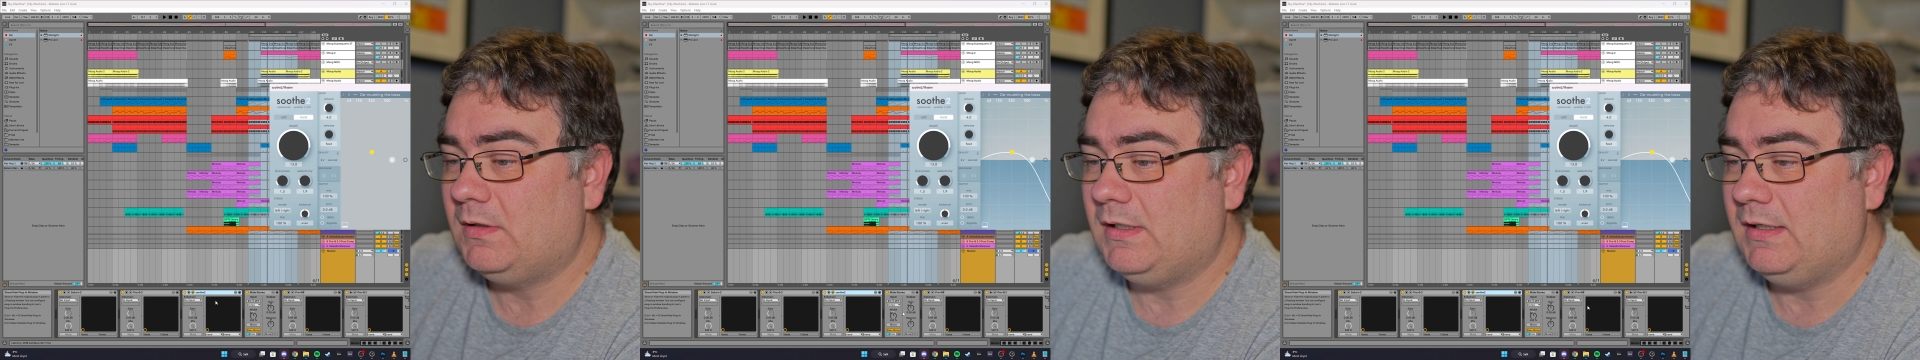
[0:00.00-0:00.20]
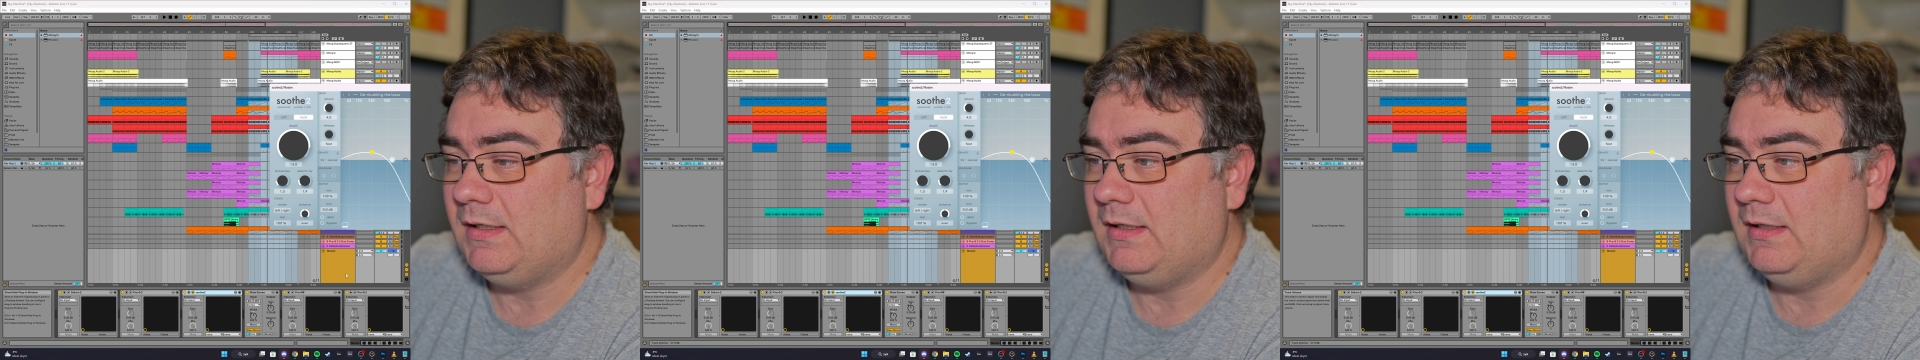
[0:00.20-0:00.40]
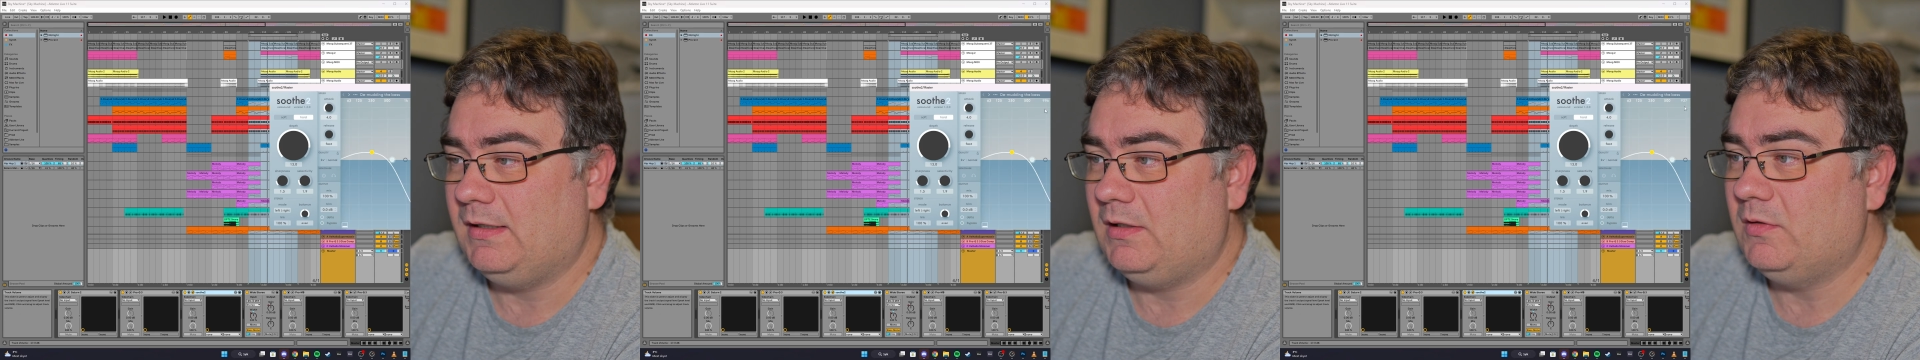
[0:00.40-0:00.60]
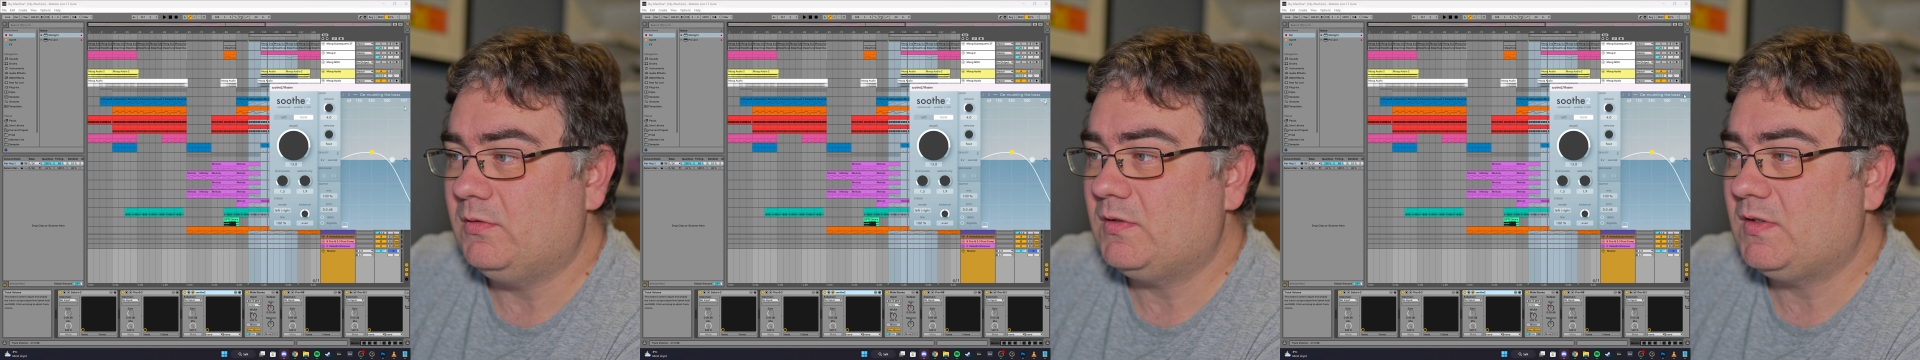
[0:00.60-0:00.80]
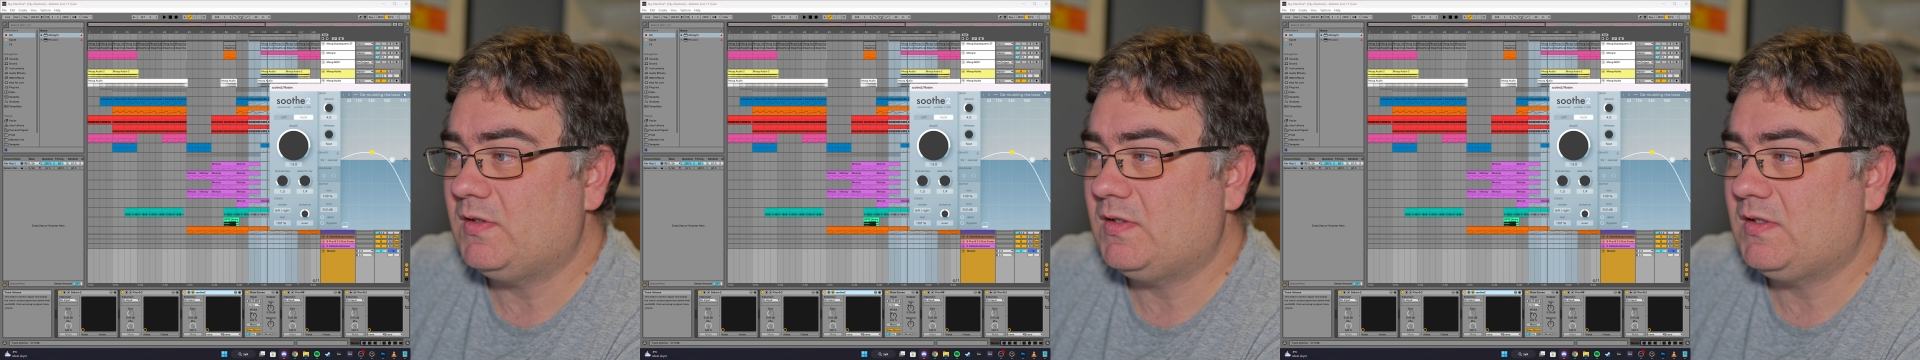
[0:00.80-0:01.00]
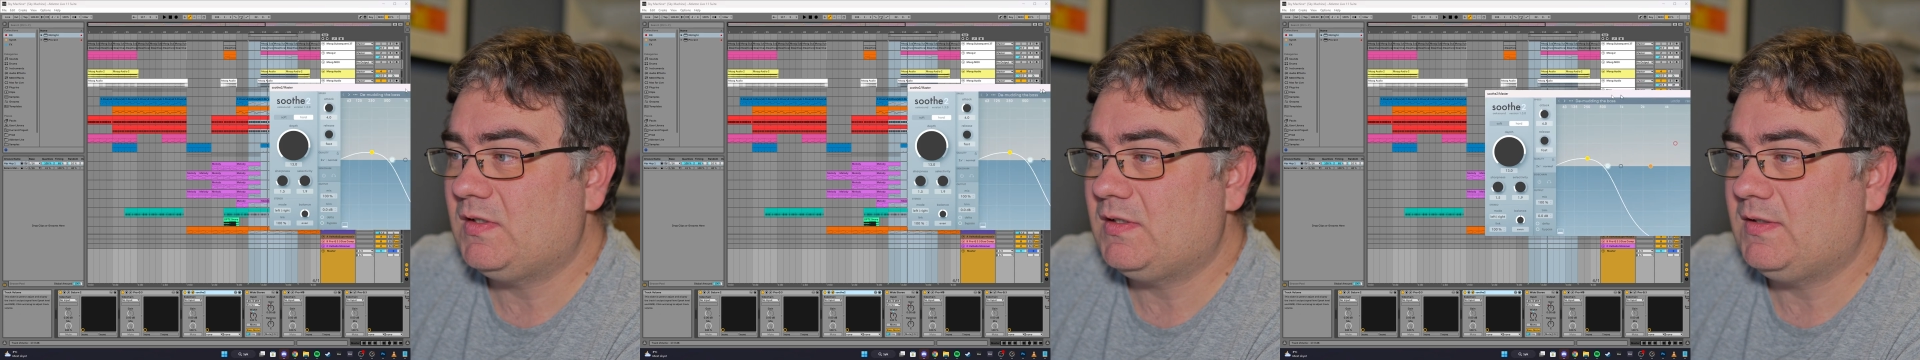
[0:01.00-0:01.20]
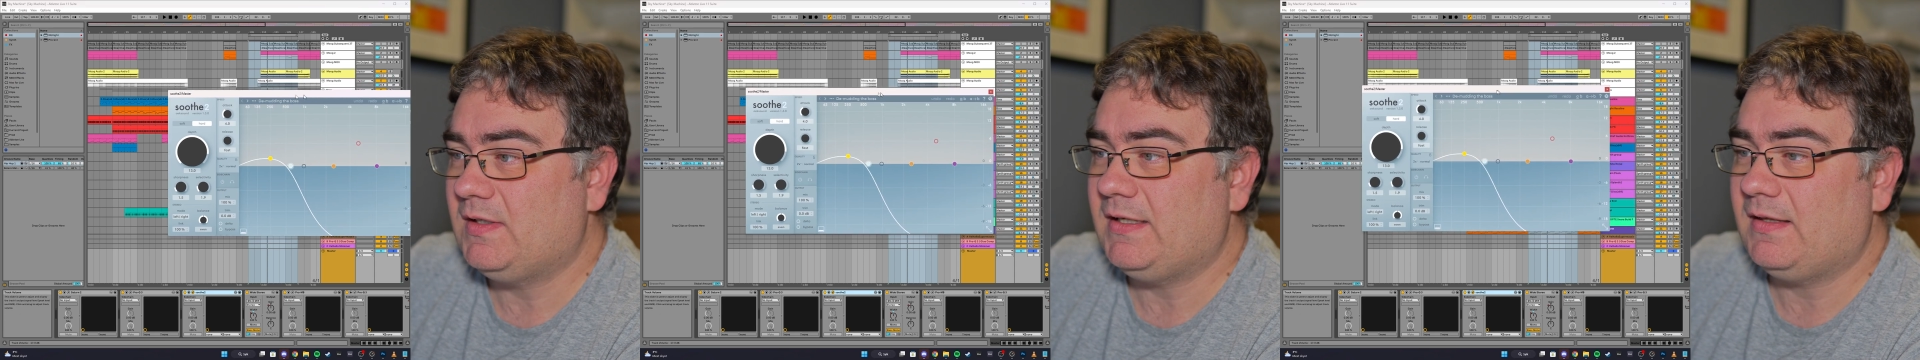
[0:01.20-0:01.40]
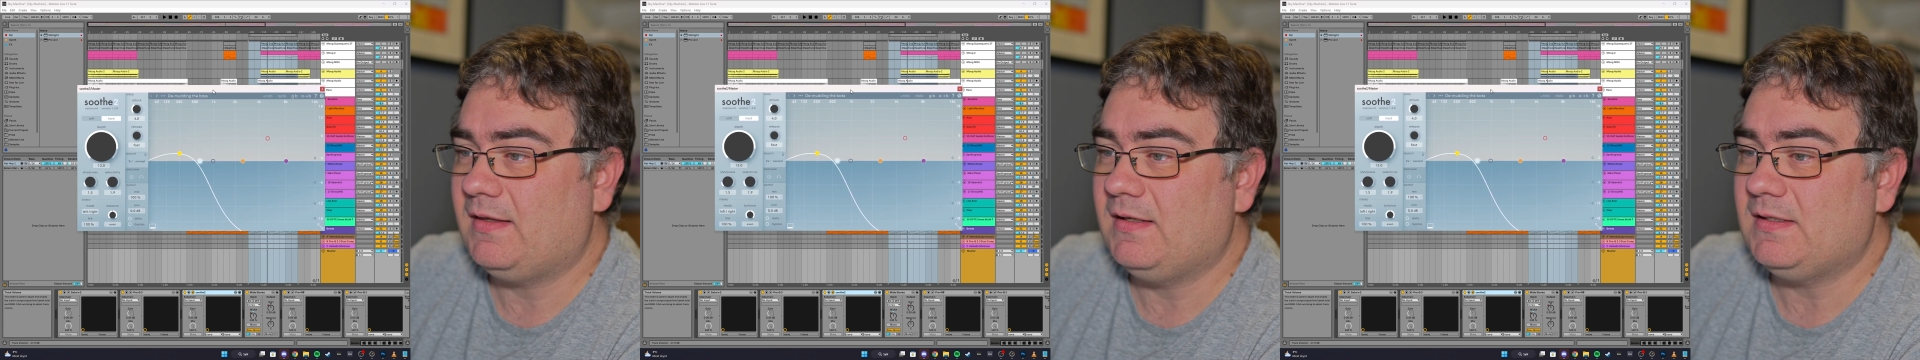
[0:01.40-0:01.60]
It looks
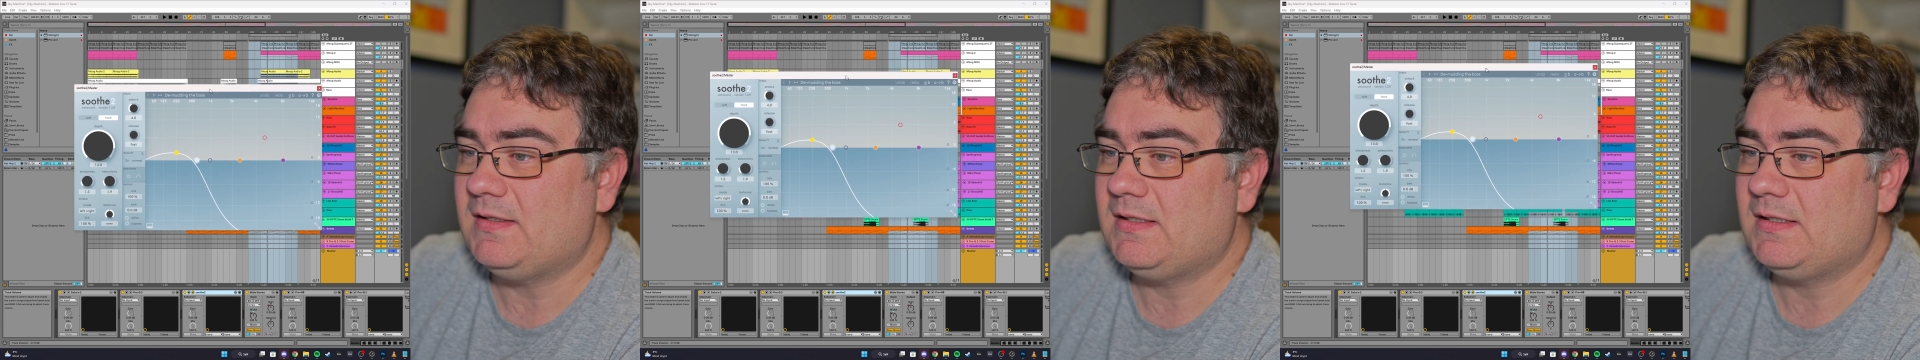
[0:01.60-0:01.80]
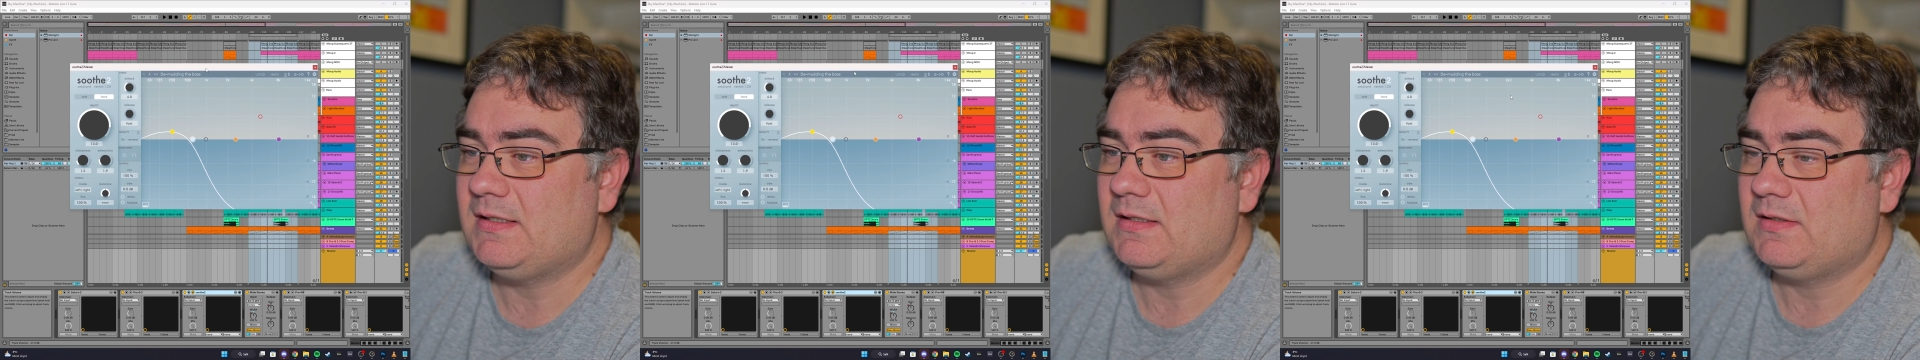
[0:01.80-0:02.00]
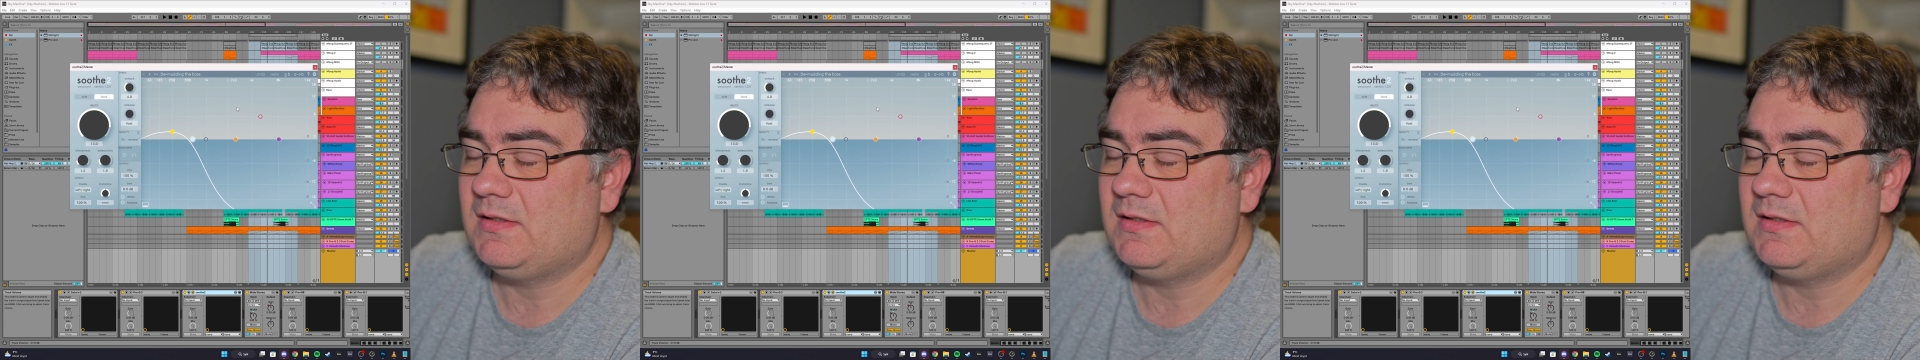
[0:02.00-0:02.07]
like this.